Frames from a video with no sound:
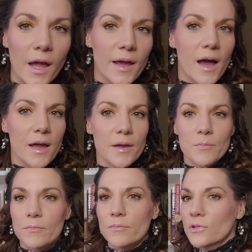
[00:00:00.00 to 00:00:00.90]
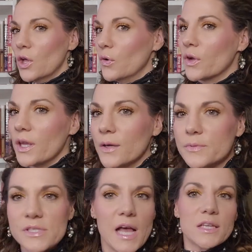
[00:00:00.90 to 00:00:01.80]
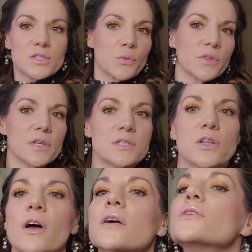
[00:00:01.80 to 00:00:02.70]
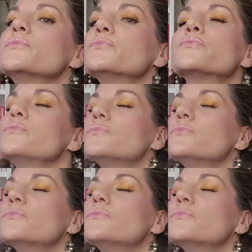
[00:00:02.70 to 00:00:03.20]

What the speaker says: lie, I'm low-key obsessed with this look.